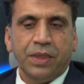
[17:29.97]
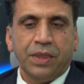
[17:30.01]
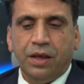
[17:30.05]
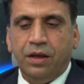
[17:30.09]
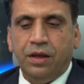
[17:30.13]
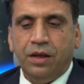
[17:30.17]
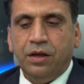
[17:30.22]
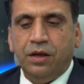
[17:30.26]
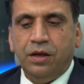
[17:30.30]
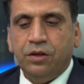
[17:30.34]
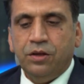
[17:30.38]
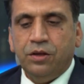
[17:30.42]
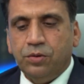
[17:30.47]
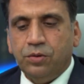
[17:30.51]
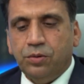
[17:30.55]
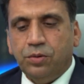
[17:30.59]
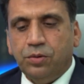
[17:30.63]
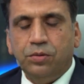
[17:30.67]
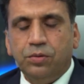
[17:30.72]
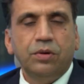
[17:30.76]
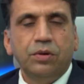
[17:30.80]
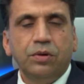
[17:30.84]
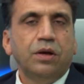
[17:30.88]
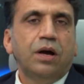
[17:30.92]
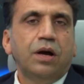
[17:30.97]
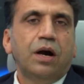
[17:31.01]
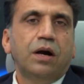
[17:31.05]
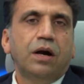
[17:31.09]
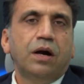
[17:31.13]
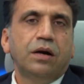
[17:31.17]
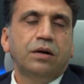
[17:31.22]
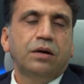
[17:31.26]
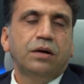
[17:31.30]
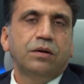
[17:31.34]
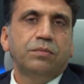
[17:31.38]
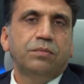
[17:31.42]
So,
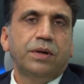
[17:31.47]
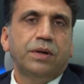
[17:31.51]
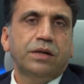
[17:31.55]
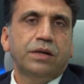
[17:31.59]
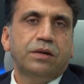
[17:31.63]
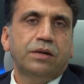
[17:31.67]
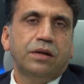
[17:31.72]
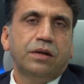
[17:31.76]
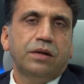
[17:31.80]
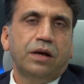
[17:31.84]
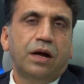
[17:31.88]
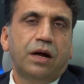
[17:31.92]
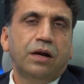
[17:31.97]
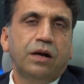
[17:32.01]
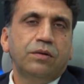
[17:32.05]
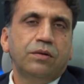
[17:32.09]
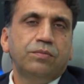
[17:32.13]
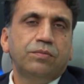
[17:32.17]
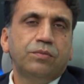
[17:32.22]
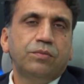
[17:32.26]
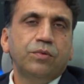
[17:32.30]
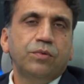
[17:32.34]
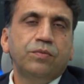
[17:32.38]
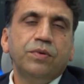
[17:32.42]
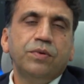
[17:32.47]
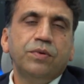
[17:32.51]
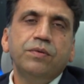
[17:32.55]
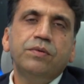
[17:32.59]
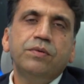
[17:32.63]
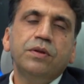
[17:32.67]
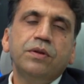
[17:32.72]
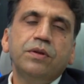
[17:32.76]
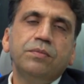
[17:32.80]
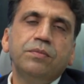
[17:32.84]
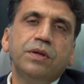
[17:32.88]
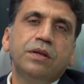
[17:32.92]
but up to 50
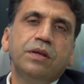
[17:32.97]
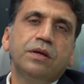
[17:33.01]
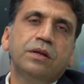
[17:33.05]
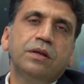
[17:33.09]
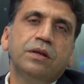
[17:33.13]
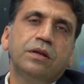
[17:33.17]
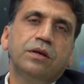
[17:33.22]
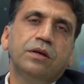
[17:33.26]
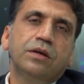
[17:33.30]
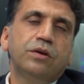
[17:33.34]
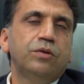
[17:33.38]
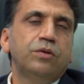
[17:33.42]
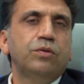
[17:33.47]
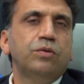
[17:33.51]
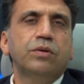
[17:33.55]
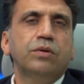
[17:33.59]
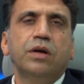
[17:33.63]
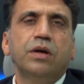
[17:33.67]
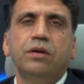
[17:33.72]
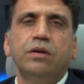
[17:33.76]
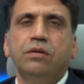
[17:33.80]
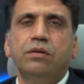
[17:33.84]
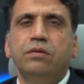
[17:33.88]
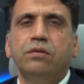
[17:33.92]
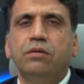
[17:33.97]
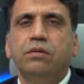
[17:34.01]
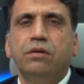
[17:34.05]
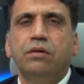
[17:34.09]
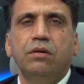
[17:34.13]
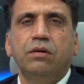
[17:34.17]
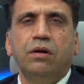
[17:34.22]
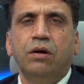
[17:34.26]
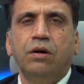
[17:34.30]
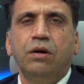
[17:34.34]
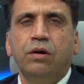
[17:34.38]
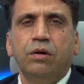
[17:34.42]
million, you can,
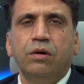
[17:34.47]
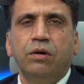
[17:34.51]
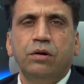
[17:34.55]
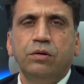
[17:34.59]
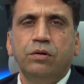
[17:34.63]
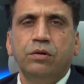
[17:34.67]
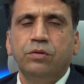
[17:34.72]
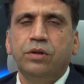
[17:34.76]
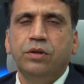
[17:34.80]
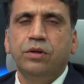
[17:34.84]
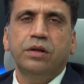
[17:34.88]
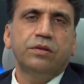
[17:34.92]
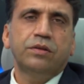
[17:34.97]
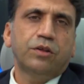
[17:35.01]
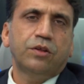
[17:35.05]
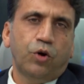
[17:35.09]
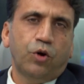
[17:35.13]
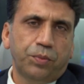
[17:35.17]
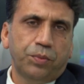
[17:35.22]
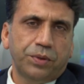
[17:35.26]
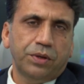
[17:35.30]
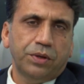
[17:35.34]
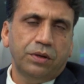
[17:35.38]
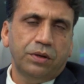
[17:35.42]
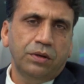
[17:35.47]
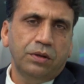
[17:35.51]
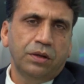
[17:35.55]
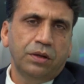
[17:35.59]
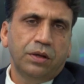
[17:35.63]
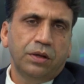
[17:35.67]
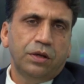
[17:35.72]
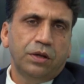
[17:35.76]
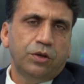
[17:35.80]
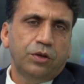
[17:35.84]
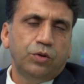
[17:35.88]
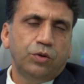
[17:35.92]
there is the option,
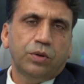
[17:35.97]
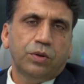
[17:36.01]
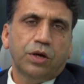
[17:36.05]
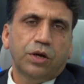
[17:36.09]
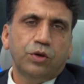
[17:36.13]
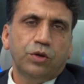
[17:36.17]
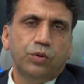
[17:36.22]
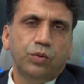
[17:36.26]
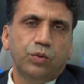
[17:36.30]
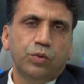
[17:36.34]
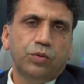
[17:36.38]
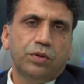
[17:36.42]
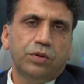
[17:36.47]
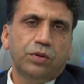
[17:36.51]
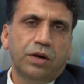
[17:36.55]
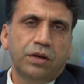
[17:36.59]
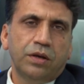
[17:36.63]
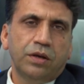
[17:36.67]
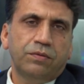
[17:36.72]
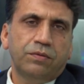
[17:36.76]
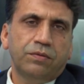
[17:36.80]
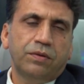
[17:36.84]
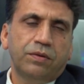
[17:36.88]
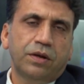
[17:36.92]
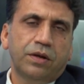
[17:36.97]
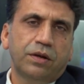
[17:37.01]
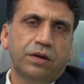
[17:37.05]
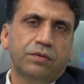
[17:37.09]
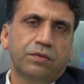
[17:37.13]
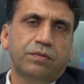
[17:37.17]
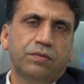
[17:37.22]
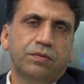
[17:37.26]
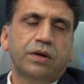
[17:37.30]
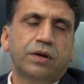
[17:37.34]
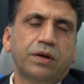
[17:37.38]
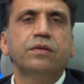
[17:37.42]
you can use IFRS for
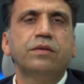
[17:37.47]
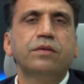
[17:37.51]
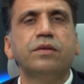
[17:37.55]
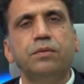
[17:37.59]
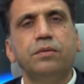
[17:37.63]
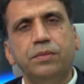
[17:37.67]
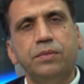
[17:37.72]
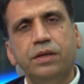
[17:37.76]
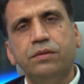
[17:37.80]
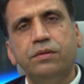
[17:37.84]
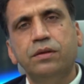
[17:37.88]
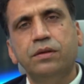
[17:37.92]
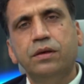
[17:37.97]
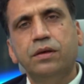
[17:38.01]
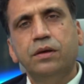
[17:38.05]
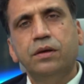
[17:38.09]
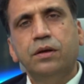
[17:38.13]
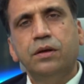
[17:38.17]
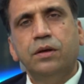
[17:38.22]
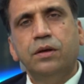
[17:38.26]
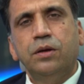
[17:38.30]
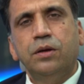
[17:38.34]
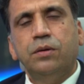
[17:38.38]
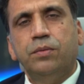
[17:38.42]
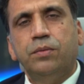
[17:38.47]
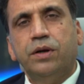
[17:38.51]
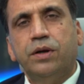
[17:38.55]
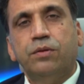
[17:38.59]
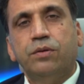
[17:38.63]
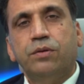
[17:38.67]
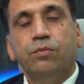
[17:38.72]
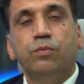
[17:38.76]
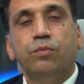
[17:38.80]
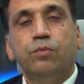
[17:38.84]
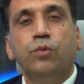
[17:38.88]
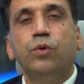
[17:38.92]
SMEs. But
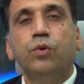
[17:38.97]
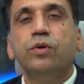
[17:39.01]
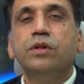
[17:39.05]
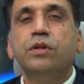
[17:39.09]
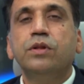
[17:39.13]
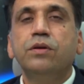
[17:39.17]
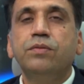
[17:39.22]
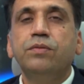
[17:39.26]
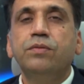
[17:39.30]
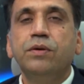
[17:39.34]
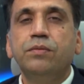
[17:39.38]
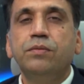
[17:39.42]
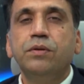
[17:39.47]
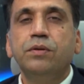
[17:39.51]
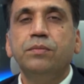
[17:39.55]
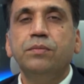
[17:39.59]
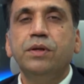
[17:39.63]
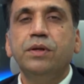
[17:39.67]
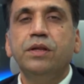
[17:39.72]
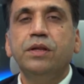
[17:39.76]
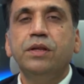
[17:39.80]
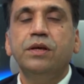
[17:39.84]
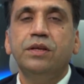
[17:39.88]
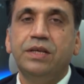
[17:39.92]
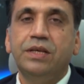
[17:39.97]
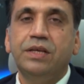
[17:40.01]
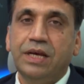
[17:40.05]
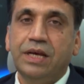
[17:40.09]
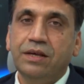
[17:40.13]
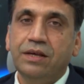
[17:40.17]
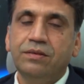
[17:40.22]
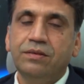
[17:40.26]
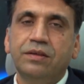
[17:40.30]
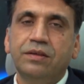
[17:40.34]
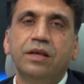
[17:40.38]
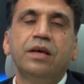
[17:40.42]
more than 50 million, yes,
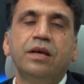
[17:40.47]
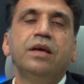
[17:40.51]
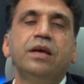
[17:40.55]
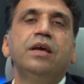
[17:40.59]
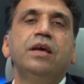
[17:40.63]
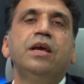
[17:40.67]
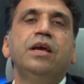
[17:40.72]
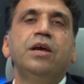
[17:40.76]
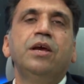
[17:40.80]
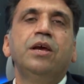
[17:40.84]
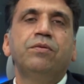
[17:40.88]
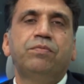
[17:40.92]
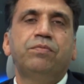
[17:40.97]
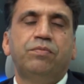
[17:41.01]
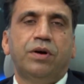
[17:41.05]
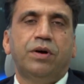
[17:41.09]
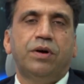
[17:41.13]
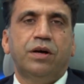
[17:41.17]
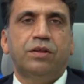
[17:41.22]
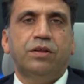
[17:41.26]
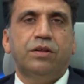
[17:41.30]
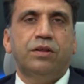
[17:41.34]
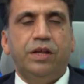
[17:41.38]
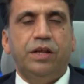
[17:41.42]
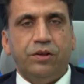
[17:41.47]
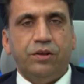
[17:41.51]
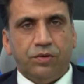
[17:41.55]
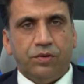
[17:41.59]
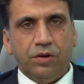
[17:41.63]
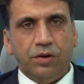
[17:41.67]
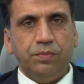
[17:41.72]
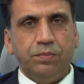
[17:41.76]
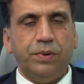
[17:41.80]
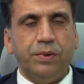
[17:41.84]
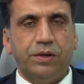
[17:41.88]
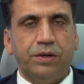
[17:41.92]
if a natural
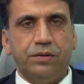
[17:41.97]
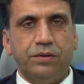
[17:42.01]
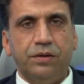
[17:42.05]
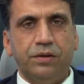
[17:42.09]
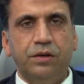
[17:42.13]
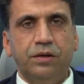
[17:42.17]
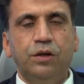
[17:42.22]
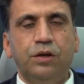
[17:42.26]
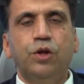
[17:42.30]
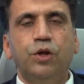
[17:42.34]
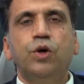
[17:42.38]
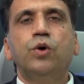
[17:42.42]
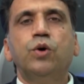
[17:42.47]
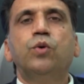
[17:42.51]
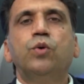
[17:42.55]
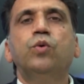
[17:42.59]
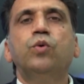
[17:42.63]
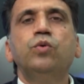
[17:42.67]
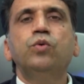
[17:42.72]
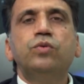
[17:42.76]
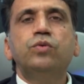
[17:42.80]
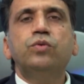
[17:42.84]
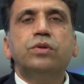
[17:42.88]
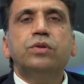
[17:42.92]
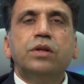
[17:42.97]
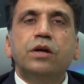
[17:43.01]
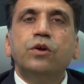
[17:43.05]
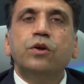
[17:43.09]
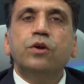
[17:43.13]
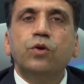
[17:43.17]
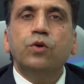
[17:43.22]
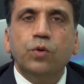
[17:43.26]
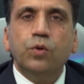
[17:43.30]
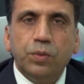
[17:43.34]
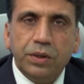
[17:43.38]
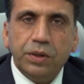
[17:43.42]
person whose
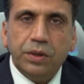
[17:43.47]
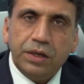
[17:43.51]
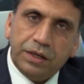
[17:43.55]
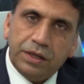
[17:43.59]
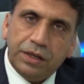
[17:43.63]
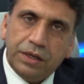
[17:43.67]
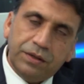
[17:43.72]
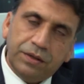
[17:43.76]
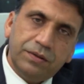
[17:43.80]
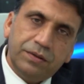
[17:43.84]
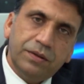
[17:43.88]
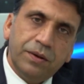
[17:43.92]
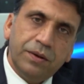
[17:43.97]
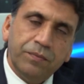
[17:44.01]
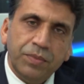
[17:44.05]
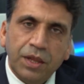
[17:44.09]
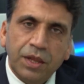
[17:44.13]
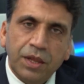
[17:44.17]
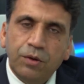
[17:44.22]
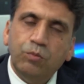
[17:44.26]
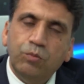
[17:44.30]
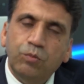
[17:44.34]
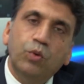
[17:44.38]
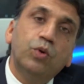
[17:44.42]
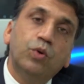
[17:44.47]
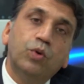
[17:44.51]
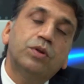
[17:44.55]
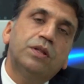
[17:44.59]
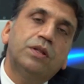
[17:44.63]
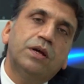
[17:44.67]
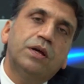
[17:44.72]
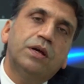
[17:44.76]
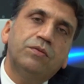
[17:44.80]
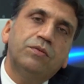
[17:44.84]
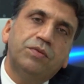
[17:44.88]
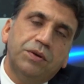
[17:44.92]
turnover is more than
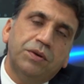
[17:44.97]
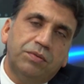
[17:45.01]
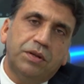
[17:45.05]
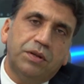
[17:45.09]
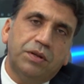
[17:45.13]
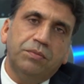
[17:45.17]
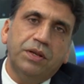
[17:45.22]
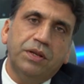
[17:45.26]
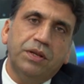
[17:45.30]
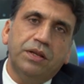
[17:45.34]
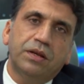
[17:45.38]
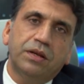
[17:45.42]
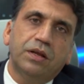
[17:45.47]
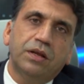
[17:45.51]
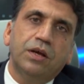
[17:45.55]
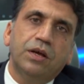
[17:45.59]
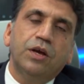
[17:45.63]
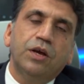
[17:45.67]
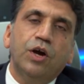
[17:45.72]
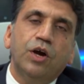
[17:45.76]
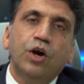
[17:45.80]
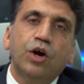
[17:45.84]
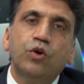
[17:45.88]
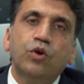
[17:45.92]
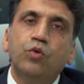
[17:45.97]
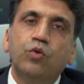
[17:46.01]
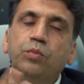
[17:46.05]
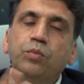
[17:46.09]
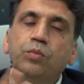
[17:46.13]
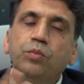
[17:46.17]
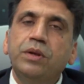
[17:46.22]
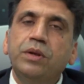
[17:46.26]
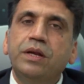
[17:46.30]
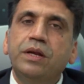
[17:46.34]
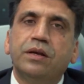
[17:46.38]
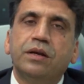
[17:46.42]
50 million
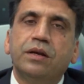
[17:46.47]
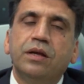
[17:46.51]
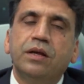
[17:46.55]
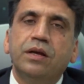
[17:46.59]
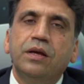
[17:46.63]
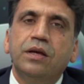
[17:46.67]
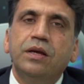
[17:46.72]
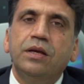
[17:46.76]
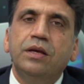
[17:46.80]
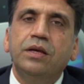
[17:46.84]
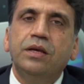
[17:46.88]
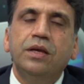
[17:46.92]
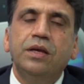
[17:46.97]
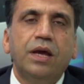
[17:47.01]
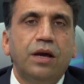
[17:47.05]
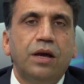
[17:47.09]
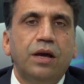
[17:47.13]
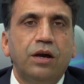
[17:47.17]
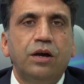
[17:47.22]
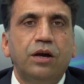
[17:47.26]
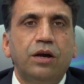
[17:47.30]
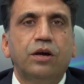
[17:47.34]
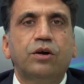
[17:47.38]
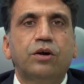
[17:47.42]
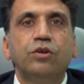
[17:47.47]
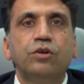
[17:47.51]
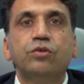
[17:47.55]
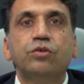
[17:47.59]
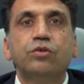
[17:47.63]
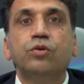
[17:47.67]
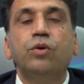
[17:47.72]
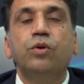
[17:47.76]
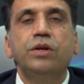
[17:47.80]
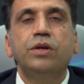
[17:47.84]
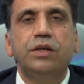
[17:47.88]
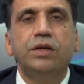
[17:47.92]
accumulated,
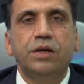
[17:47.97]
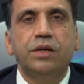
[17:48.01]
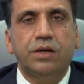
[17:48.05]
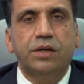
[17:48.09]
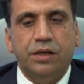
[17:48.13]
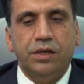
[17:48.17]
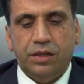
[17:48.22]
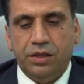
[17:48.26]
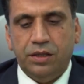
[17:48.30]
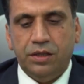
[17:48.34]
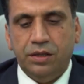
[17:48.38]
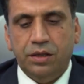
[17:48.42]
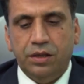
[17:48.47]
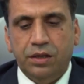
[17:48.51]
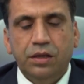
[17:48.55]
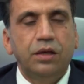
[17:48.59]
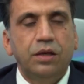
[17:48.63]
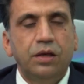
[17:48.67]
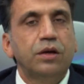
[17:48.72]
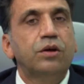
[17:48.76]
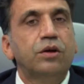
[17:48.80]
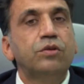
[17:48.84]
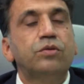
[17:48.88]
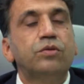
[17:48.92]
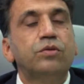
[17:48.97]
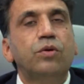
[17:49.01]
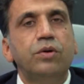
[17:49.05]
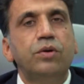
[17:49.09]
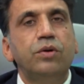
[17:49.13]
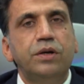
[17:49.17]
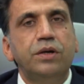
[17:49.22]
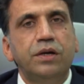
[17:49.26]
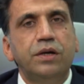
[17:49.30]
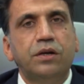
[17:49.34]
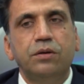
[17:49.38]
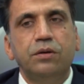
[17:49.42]
consolidated
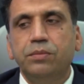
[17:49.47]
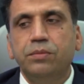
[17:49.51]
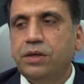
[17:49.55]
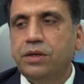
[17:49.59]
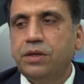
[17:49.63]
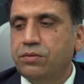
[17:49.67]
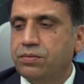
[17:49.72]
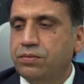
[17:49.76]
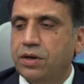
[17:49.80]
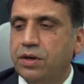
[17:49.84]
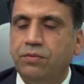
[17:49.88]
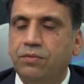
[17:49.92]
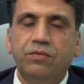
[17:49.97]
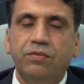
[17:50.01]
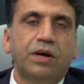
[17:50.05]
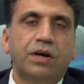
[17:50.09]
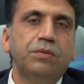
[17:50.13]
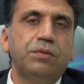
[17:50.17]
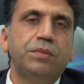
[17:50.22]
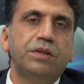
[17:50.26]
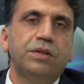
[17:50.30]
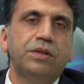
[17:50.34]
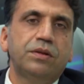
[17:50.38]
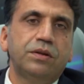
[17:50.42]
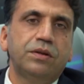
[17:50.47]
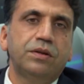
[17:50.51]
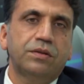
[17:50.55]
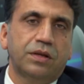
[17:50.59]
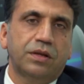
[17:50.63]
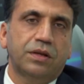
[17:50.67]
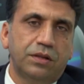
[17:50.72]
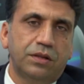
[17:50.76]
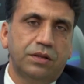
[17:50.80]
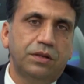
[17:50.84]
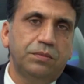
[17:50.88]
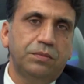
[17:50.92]
means from one business,
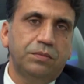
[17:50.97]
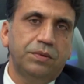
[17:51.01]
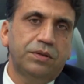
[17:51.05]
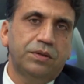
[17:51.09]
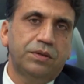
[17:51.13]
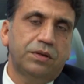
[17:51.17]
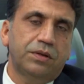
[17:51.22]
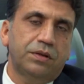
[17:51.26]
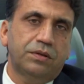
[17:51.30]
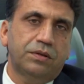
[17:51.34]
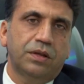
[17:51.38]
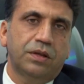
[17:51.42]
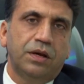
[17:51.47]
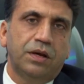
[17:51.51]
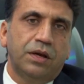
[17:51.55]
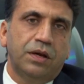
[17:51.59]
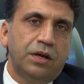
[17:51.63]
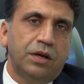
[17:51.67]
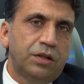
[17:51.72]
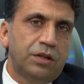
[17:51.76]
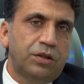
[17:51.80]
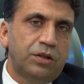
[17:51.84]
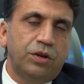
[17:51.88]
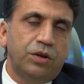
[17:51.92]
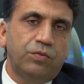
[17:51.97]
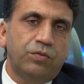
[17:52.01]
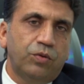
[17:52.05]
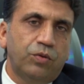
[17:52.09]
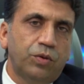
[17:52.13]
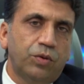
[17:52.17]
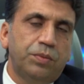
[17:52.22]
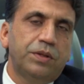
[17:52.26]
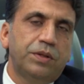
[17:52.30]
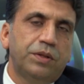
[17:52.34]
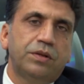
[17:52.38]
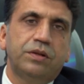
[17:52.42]
another business, 3-4
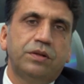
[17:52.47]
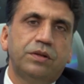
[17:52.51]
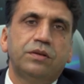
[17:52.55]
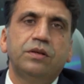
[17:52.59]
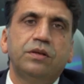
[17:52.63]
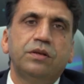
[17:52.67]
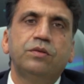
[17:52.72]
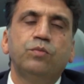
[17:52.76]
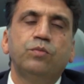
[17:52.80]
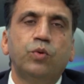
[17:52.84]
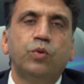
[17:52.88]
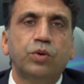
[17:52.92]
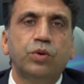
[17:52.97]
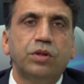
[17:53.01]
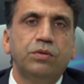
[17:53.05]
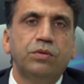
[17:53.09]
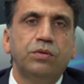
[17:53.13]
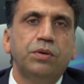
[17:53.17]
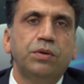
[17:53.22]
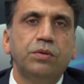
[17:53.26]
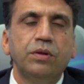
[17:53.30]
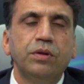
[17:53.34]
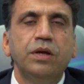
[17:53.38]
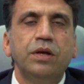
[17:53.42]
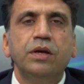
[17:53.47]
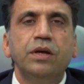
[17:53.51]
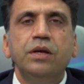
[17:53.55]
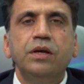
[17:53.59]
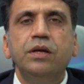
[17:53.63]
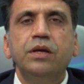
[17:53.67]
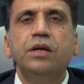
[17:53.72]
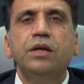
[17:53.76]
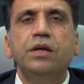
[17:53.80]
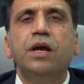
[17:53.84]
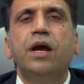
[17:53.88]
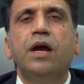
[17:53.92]
businesses, more than 50, he
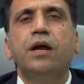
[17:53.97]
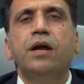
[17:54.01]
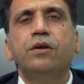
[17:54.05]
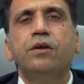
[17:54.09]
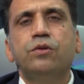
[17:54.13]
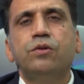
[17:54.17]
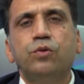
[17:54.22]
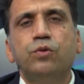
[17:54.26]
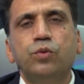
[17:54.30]
has to